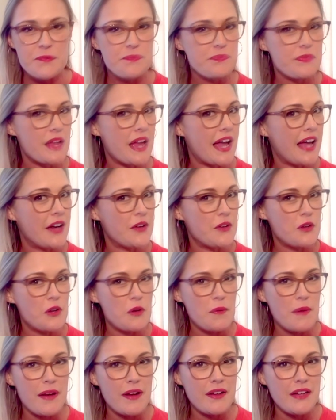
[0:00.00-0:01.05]
I don't know
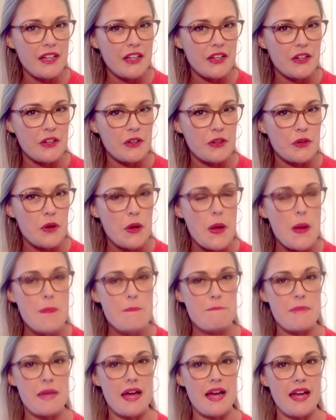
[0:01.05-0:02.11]
about you,
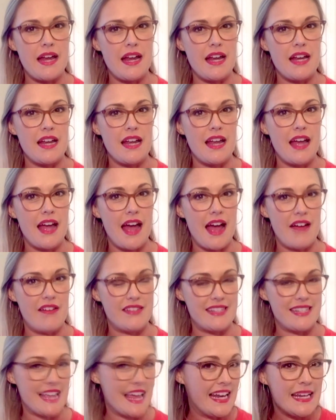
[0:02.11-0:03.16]
but has
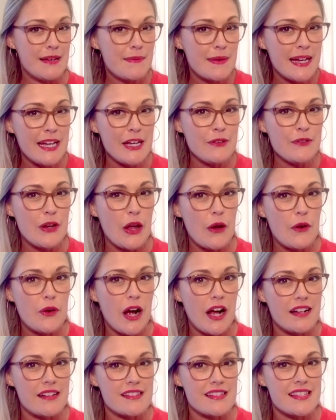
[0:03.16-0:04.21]
anybody you know
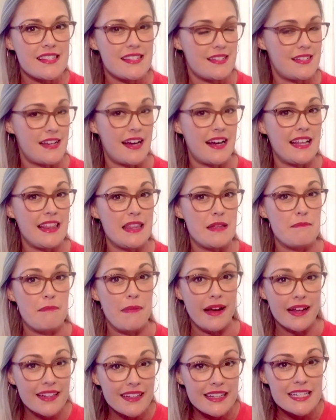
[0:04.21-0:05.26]
gotten stuck in the
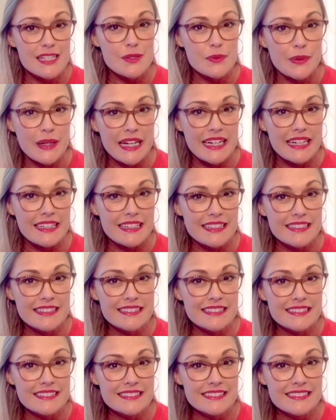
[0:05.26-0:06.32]
mud this week?
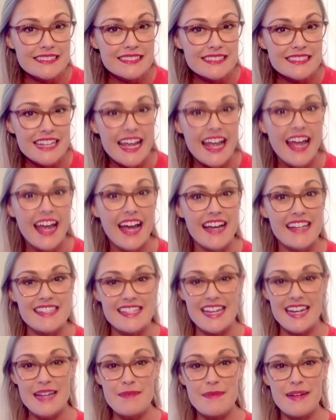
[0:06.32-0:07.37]
Has
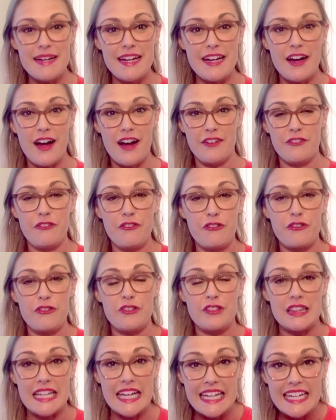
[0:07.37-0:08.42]
anybody gotten
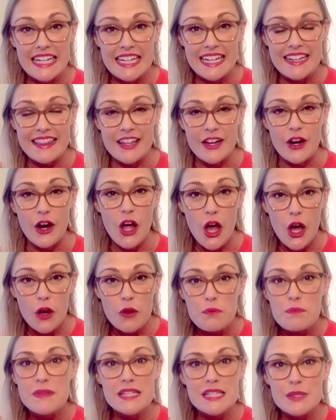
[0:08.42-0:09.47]
flooded in their
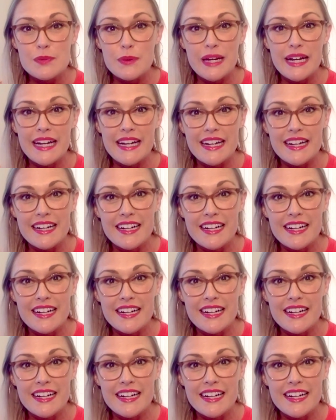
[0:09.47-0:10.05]
home this week?